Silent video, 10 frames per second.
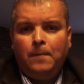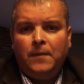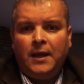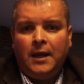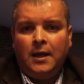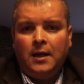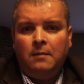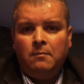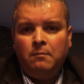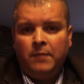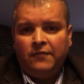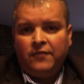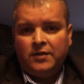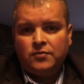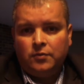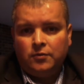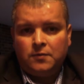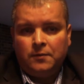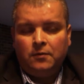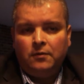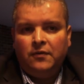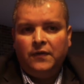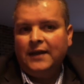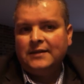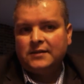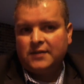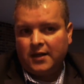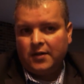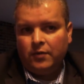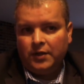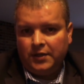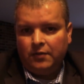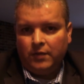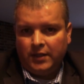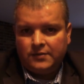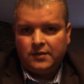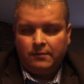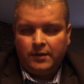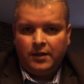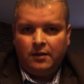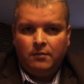and make friends with those people. That is exactly what I did when I started my